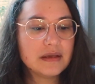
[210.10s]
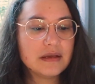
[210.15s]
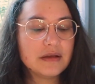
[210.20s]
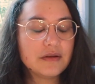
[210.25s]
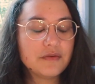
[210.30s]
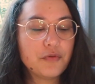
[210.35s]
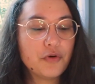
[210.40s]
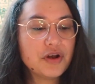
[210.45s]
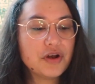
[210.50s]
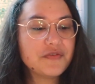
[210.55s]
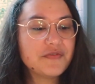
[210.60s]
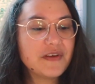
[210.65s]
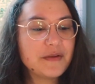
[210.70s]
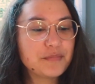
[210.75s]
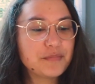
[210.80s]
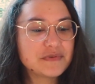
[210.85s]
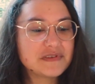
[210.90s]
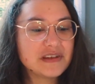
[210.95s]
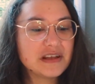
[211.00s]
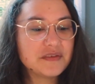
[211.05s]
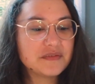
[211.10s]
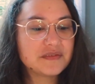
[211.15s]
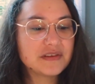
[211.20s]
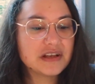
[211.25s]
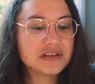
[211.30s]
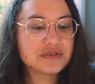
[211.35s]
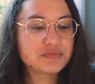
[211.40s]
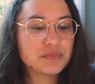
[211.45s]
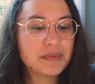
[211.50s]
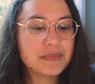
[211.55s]
45% of
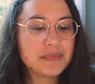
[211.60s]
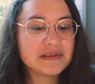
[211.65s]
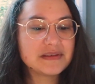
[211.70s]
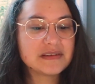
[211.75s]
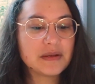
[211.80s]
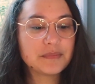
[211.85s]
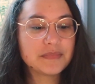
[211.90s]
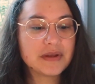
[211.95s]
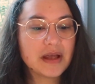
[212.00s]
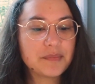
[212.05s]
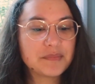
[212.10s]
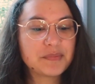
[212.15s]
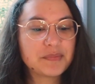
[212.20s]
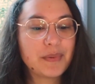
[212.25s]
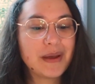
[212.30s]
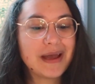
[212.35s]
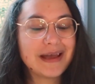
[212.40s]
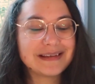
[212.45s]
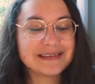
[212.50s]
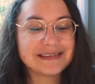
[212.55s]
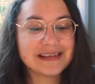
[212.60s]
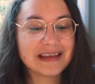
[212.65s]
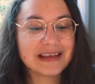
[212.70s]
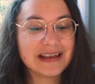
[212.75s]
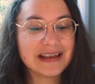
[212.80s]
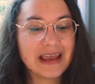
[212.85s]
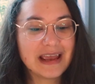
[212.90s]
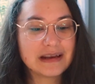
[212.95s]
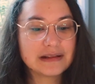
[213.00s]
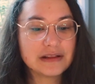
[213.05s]
Dutch women sometimes buy
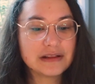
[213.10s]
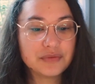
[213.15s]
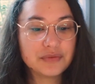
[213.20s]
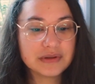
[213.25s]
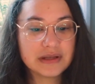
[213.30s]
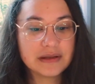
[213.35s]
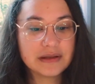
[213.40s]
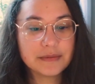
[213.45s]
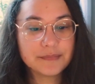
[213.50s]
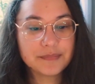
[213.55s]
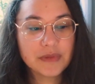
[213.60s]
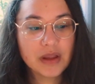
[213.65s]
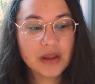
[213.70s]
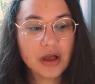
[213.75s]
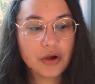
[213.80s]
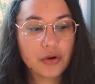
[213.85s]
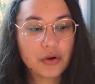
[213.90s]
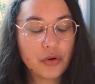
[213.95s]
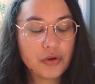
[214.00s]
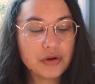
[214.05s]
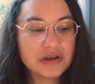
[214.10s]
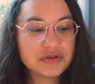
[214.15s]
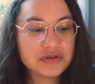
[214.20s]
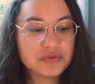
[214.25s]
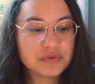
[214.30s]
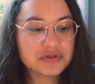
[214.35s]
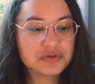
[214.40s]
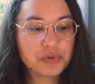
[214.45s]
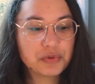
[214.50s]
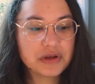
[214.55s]
secondhand clothing, according
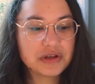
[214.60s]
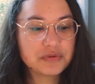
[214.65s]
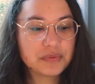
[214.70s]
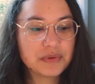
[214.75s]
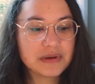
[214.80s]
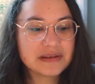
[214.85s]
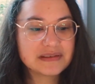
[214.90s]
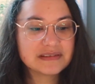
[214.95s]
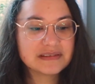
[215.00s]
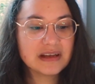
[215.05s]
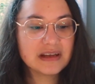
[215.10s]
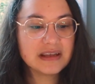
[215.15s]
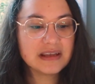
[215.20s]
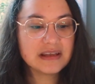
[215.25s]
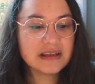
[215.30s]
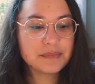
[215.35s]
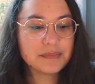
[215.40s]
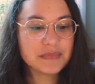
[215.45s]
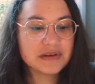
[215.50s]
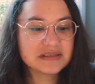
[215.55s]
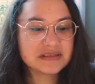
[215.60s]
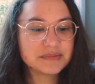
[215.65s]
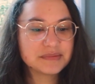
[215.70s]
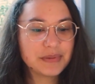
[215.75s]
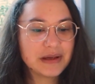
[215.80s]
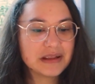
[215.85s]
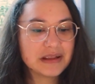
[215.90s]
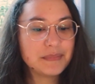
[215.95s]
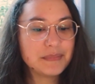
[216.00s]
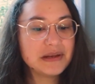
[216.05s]
to a 2020 study commissioned
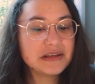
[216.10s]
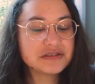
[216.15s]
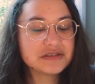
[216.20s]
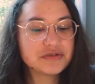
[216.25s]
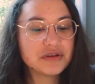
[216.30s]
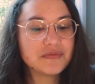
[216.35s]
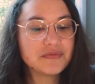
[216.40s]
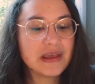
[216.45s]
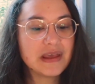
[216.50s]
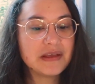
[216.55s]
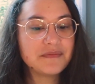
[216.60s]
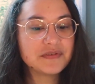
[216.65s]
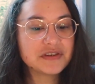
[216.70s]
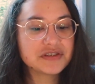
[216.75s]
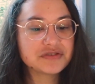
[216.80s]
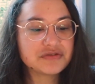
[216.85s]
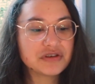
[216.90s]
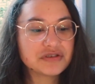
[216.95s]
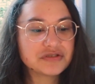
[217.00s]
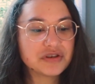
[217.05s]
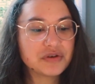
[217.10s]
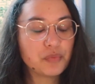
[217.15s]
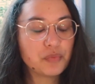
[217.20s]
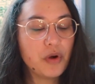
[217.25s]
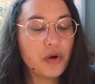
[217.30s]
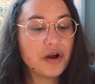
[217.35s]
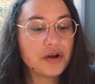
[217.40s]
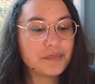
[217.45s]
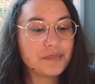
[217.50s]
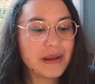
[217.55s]
by the Ministry of Infrastructure and
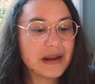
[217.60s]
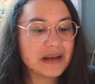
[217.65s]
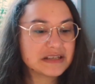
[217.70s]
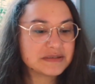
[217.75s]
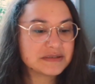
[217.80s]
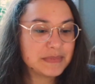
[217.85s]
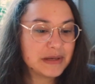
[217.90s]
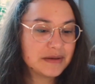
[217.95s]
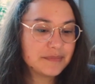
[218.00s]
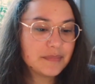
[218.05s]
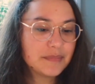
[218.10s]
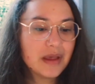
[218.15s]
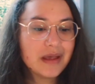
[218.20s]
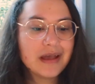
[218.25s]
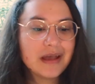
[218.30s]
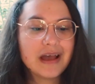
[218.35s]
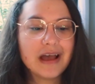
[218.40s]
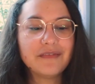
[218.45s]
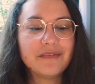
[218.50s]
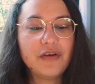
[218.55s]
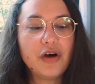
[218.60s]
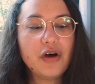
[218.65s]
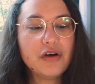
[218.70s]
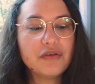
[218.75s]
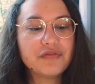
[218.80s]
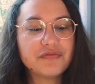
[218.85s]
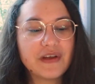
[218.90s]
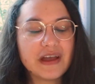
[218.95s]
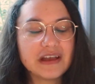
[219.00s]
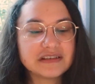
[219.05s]
Water Management. Of
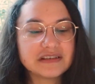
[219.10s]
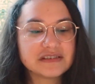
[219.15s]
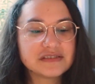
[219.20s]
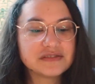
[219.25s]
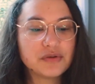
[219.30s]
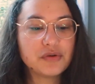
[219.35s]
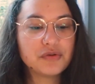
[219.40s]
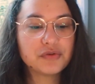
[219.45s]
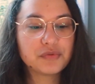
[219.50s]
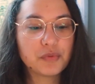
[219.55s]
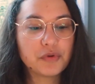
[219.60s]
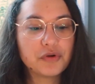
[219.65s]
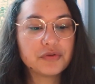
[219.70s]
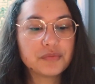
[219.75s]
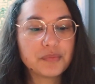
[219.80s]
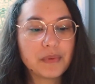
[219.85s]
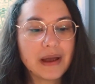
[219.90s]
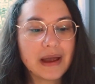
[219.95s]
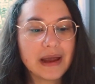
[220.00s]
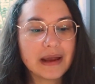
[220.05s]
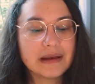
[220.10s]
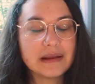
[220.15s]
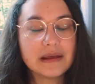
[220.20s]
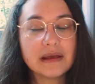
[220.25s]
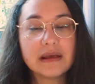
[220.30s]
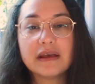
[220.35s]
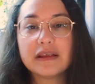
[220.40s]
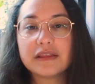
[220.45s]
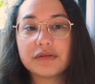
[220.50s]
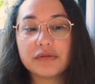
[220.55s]
all fashion sold worldwide,
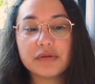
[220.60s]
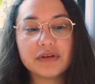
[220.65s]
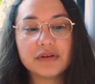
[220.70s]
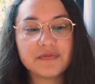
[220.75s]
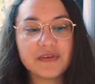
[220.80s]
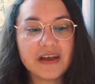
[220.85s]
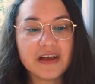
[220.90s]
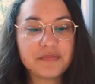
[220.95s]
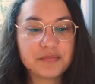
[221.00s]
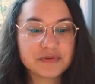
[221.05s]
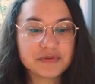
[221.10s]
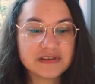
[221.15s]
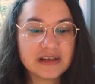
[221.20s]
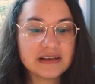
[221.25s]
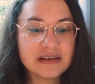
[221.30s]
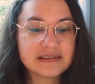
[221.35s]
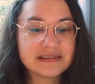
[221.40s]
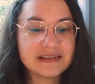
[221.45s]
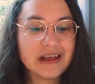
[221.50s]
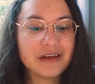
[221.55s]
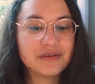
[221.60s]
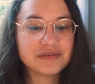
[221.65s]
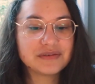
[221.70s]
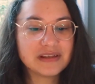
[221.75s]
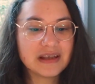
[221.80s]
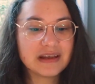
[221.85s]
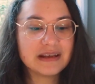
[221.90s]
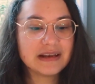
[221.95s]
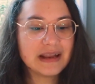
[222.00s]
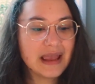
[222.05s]
3-5% is now
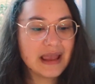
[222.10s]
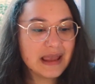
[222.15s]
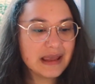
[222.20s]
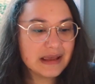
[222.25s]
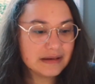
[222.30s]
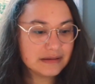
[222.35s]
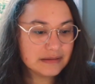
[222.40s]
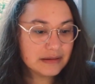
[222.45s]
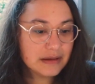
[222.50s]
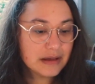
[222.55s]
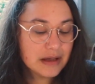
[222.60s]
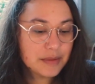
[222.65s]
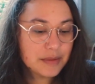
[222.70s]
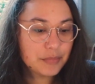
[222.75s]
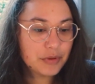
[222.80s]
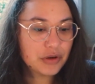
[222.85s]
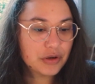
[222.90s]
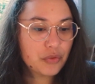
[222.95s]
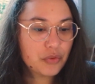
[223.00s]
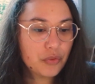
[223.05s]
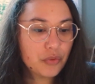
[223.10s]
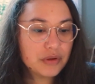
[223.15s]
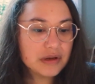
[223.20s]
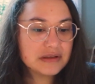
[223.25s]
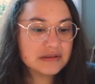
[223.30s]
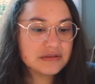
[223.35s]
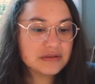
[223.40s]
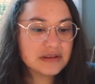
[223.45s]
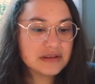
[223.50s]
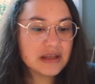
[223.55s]
secondhand, but
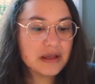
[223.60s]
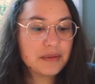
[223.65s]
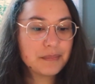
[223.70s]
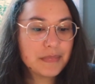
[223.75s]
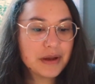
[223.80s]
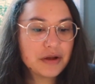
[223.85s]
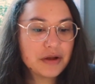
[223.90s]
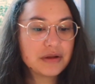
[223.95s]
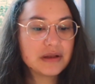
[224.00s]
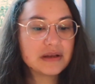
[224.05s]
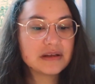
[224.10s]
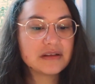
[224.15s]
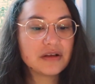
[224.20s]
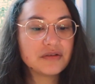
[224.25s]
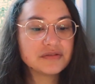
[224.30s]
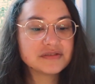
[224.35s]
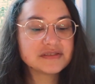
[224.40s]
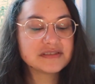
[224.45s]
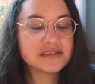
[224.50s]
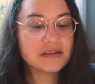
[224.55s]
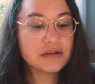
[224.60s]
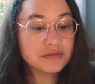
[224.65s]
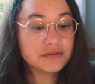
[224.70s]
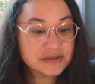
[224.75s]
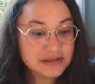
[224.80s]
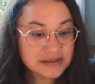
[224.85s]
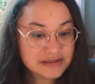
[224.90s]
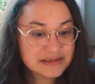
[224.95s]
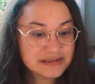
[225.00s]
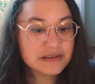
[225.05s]
according to the American
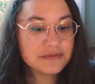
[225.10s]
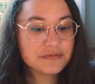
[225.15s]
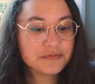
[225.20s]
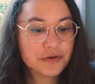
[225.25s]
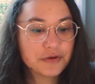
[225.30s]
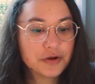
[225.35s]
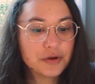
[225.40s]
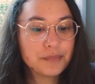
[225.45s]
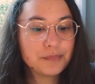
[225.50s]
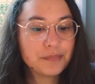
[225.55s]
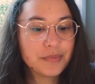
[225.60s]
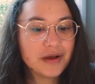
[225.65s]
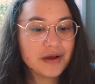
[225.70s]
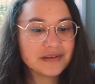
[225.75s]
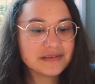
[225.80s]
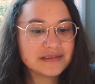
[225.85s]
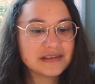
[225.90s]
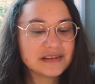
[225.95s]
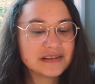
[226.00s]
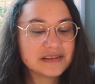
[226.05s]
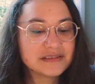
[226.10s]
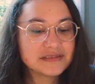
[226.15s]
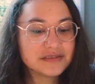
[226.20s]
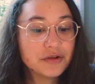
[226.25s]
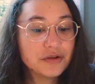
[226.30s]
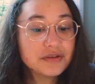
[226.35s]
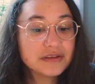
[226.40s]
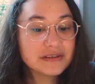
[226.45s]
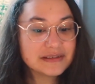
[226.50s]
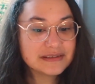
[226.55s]
consultancy firm Boston
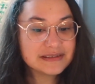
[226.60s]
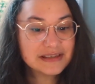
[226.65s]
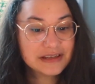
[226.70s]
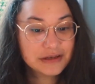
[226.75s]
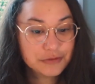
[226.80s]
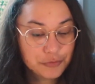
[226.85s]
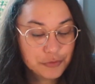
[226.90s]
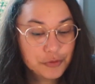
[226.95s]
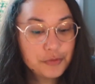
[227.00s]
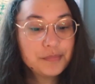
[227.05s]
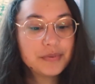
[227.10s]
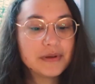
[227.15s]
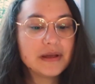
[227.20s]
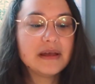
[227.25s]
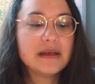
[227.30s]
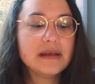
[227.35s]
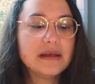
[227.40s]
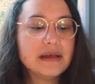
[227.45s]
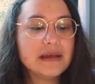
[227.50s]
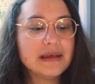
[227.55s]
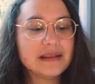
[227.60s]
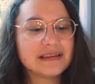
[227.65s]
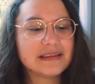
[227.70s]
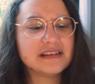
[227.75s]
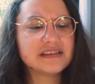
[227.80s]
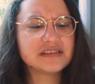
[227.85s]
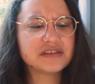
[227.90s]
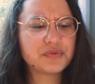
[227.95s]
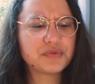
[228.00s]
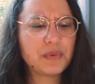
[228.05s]
Consultancy Group,
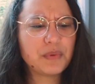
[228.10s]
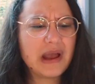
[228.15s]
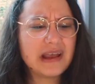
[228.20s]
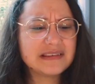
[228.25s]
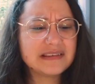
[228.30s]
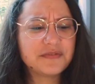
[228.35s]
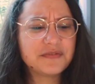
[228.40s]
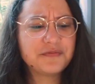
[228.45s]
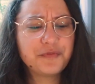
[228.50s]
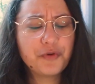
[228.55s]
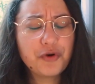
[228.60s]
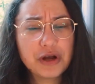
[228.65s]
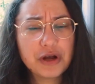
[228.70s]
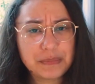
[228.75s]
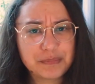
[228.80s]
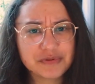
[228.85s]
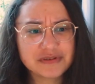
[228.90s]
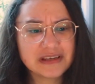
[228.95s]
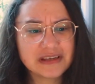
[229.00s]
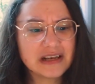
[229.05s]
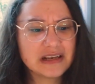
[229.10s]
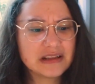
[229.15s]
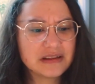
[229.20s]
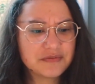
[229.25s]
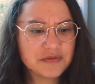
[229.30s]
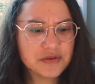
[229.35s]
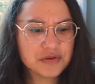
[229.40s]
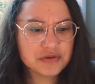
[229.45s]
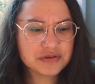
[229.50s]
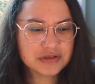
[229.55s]
this could rise to 40% in the
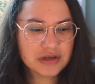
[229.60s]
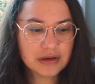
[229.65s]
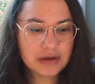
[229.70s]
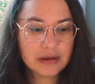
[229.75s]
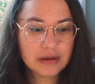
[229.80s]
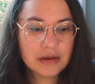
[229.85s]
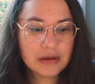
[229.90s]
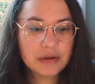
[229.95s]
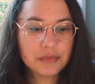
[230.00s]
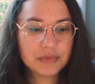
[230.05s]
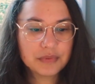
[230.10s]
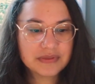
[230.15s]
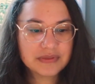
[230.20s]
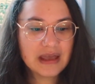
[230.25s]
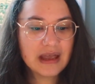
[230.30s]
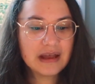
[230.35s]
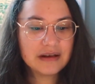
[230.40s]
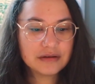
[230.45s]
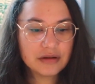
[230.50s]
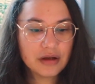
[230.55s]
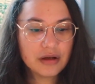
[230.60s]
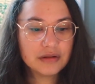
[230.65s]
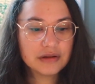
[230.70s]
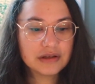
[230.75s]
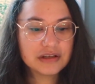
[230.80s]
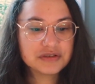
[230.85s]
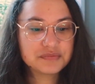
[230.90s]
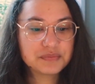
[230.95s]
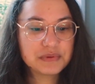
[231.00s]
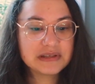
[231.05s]
future. With that
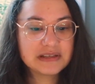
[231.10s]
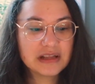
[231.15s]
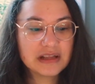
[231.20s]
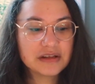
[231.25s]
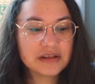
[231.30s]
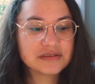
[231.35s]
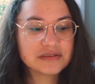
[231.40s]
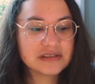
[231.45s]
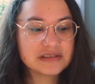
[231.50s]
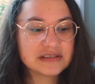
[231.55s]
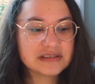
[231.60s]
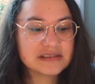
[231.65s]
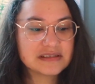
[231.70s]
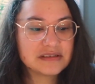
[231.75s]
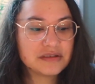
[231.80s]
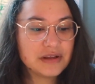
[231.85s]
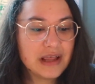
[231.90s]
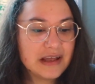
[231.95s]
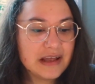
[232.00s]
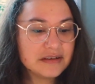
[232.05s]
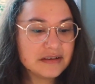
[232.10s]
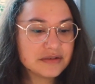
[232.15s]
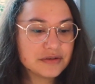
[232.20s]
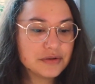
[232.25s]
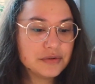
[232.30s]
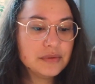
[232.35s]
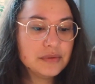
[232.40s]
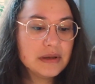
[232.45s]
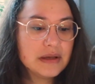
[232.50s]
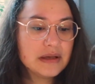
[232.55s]
knowledge, retailers such as
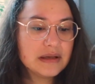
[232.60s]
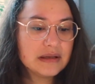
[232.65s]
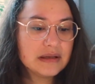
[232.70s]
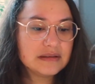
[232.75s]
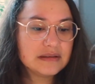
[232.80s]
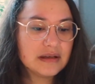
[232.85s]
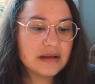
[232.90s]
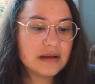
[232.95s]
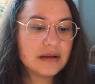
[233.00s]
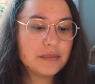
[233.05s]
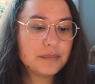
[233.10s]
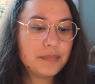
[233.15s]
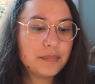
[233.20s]
Zalando, the